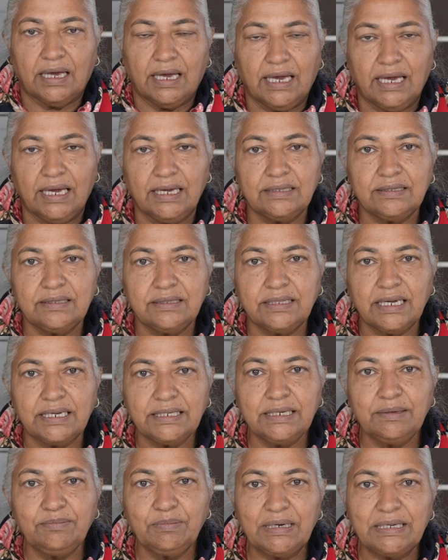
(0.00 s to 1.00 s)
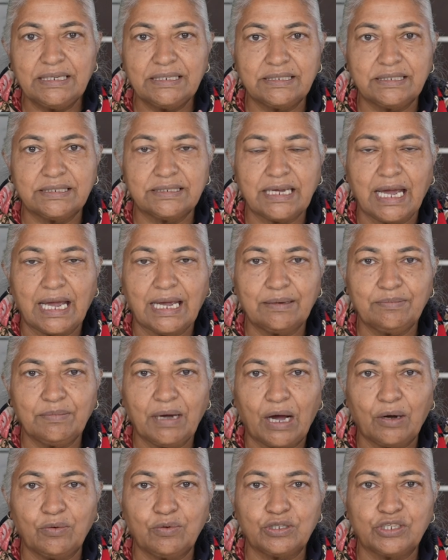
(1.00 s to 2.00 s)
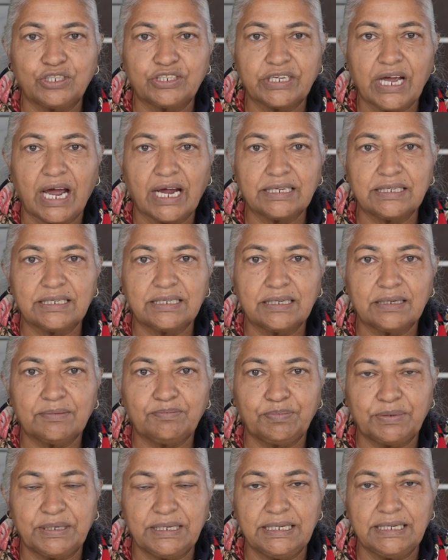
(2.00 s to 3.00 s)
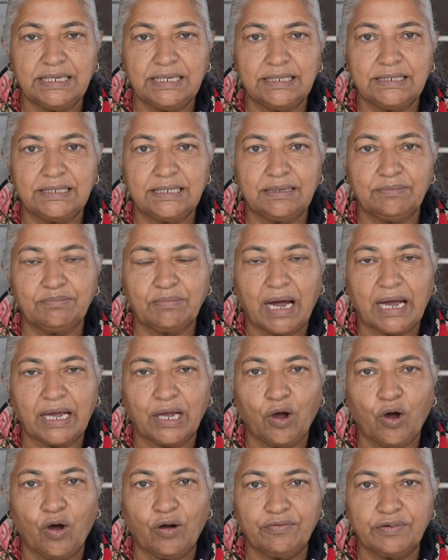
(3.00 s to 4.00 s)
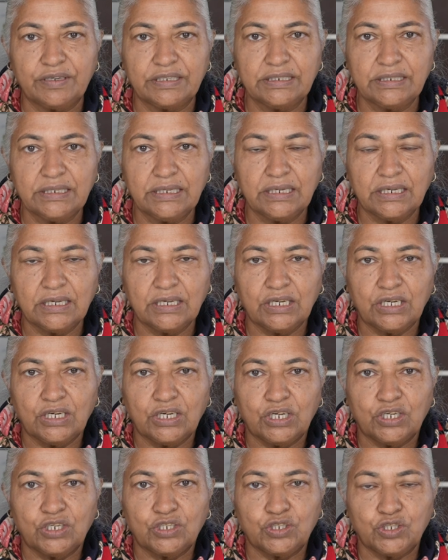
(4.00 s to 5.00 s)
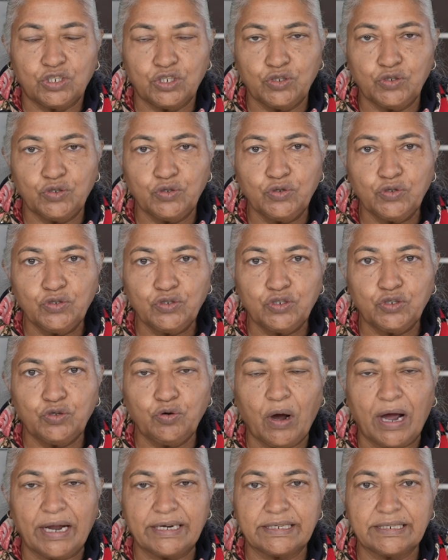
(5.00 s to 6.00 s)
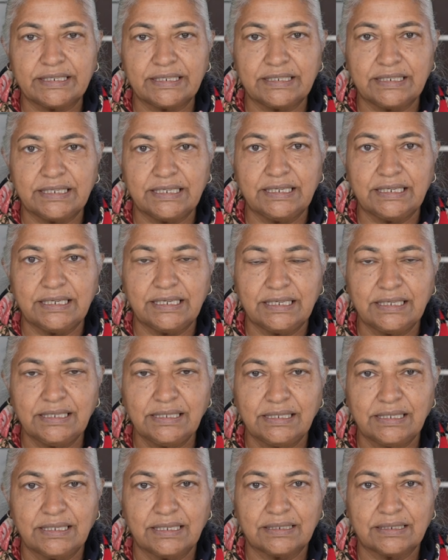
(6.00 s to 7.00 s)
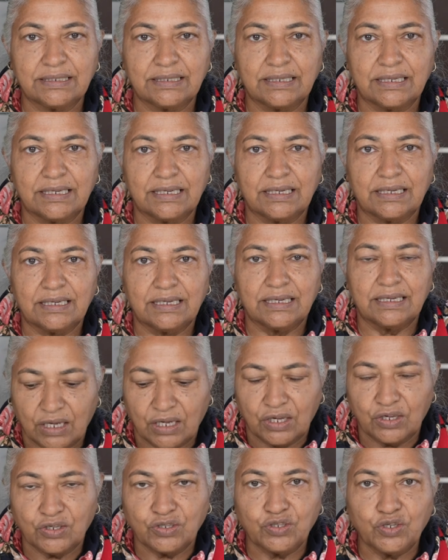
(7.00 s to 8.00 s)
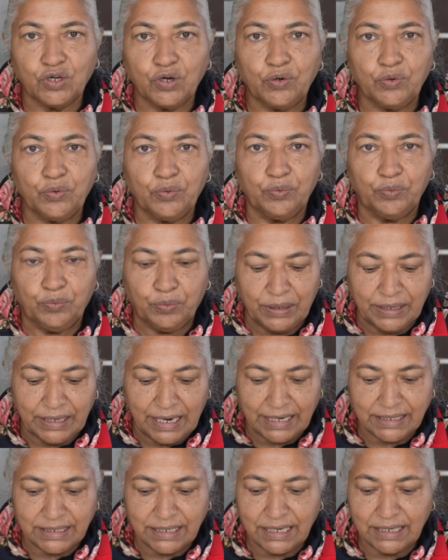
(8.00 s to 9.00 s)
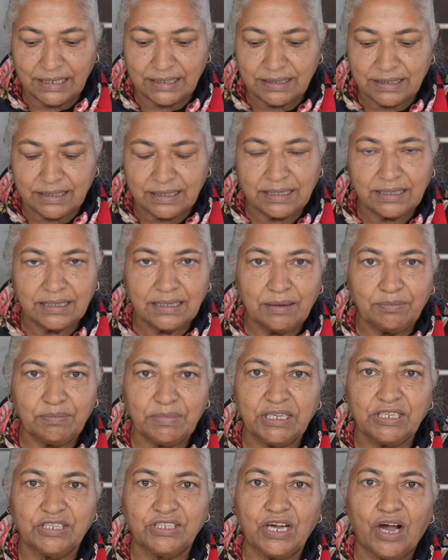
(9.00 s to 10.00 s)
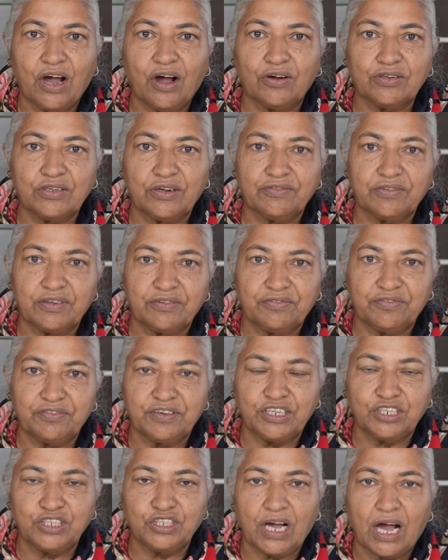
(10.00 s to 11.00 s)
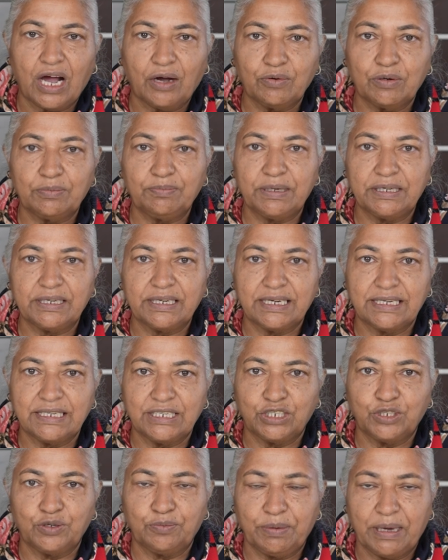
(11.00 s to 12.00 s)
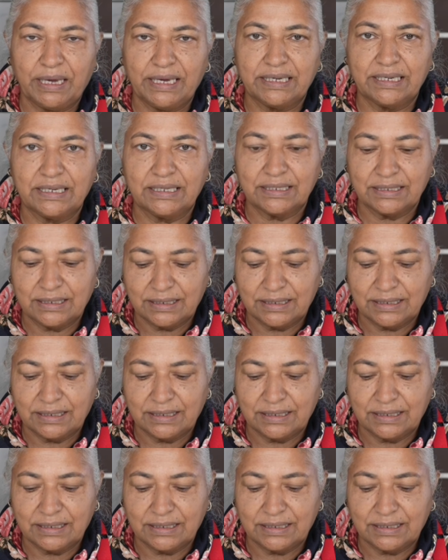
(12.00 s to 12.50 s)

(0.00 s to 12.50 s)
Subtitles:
In 30 minutes time, I will start preheating my oven to 200 degrees. So when I take the mixture out of the fridge, I will be ready to bake.